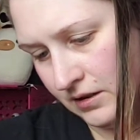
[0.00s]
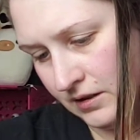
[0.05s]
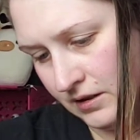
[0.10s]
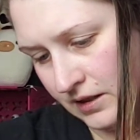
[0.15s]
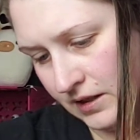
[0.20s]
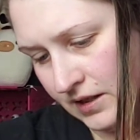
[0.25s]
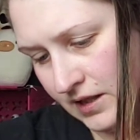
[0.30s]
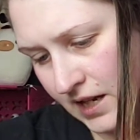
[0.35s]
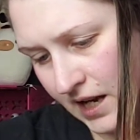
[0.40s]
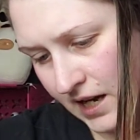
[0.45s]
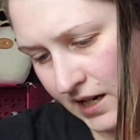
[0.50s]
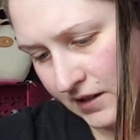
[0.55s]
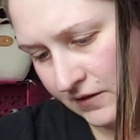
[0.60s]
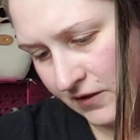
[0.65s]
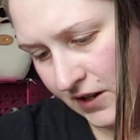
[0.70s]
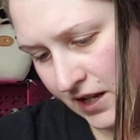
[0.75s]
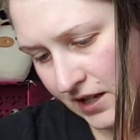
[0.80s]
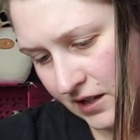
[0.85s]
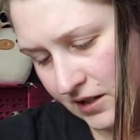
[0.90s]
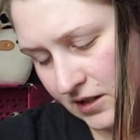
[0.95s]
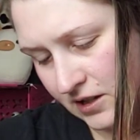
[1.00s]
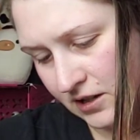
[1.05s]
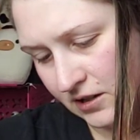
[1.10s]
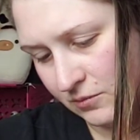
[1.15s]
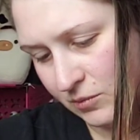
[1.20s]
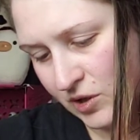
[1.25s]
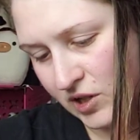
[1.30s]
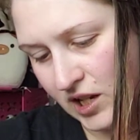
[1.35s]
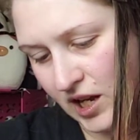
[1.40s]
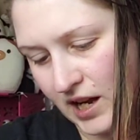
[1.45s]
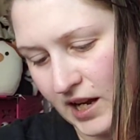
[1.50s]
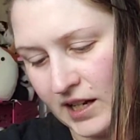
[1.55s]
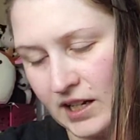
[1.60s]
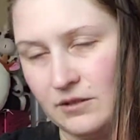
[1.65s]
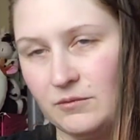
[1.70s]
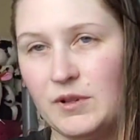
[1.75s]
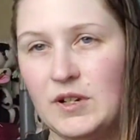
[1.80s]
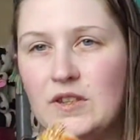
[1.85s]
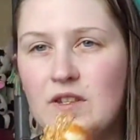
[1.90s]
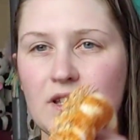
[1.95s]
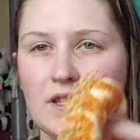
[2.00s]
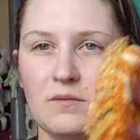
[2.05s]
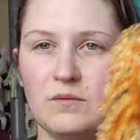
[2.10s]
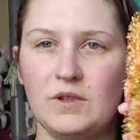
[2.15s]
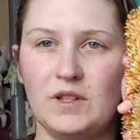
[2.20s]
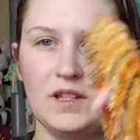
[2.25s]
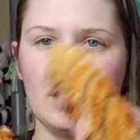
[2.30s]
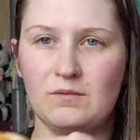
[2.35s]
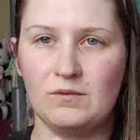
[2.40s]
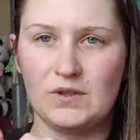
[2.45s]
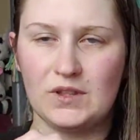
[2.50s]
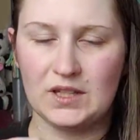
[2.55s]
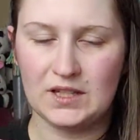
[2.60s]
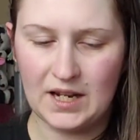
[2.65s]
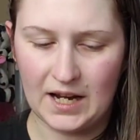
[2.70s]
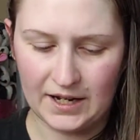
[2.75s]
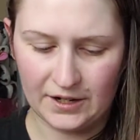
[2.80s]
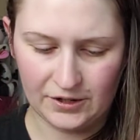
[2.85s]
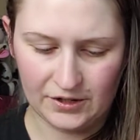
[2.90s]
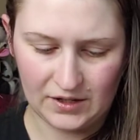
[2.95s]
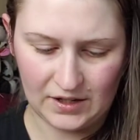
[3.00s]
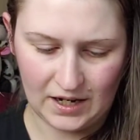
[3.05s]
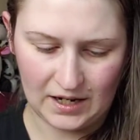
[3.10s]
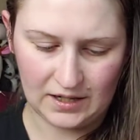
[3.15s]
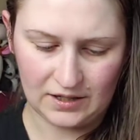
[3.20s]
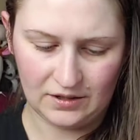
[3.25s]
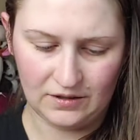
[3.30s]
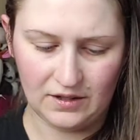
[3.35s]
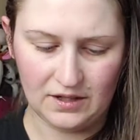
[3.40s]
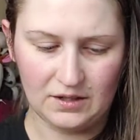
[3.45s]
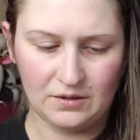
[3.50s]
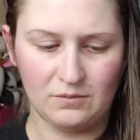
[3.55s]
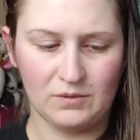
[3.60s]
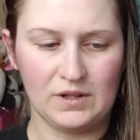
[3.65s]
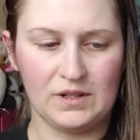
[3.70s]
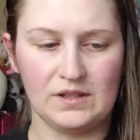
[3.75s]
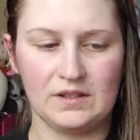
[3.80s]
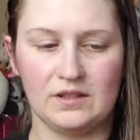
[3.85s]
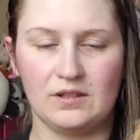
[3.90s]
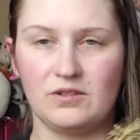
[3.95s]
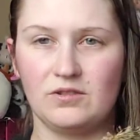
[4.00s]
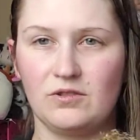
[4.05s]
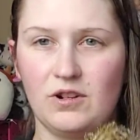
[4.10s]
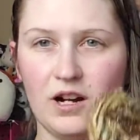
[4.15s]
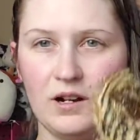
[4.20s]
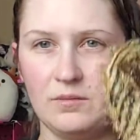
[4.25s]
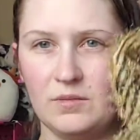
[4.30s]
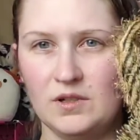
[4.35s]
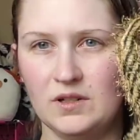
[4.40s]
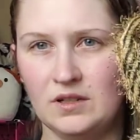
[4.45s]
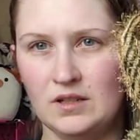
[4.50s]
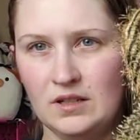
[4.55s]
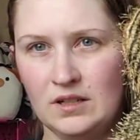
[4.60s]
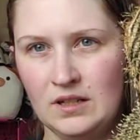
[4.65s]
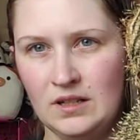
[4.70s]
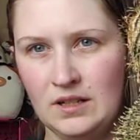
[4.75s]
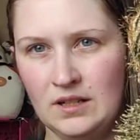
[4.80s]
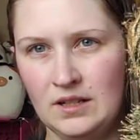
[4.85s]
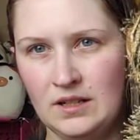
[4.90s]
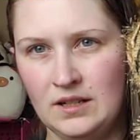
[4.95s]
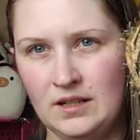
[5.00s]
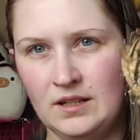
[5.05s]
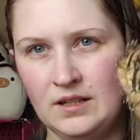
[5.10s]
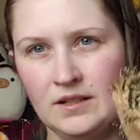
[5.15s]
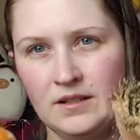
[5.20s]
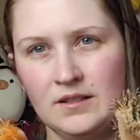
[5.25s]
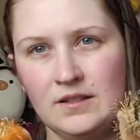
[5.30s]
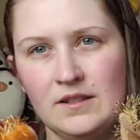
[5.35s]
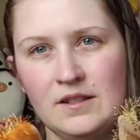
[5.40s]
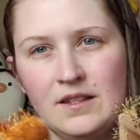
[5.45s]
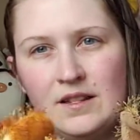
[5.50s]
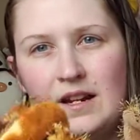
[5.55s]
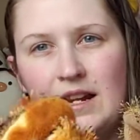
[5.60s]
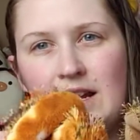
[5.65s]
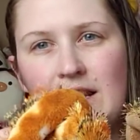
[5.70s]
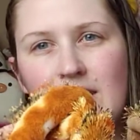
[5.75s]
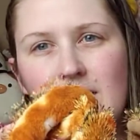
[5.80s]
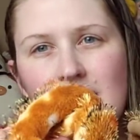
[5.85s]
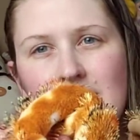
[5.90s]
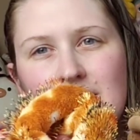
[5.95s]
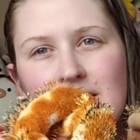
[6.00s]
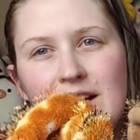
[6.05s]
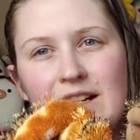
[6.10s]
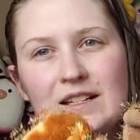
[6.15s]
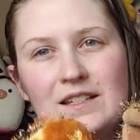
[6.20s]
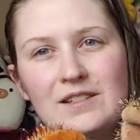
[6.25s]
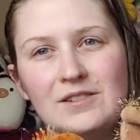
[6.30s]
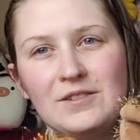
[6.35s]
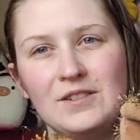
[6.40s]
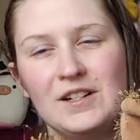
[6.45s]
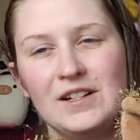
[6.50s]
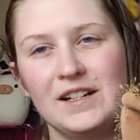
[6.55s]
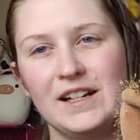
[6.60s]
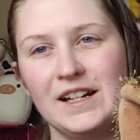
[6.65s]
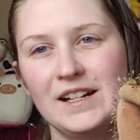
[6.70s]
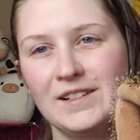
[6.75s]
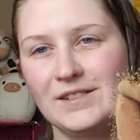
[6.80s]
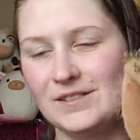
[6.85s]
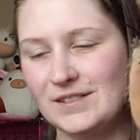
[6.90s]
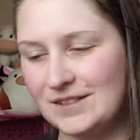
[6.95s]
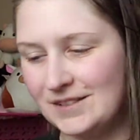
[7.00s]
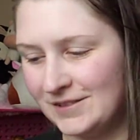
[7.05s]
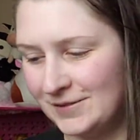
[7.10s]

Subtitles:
His tag's faded too. But yeah, I can read this one. This one's the tiger snake. So this one is the striped snake. He's got his little tongue out.